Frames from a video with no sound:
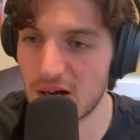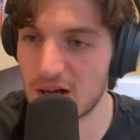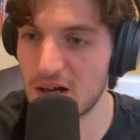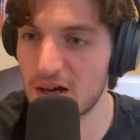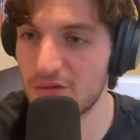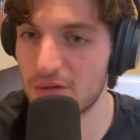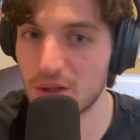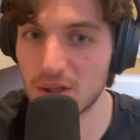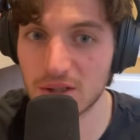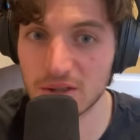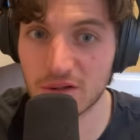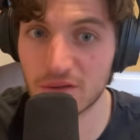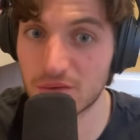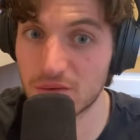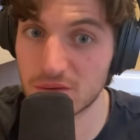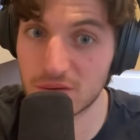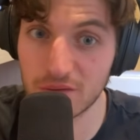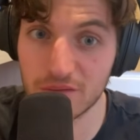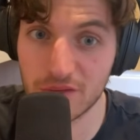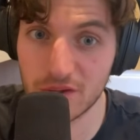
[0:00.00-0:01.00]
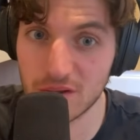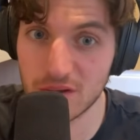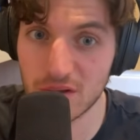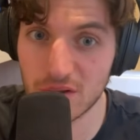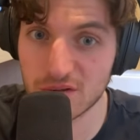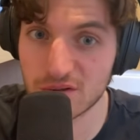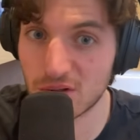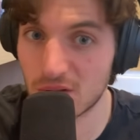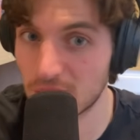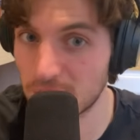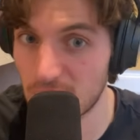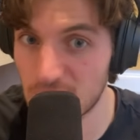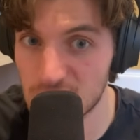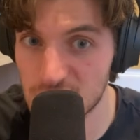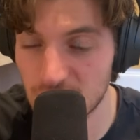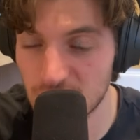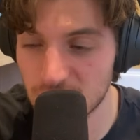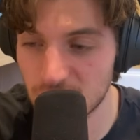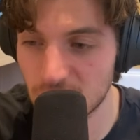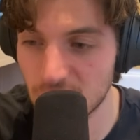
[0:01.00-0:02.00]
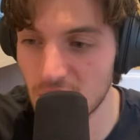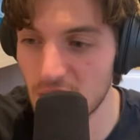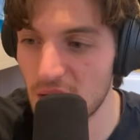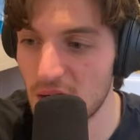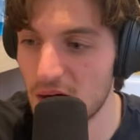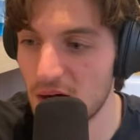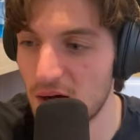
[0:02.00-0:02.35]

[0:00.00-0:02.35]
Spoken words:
I have a lot of YouTube videos on my channel.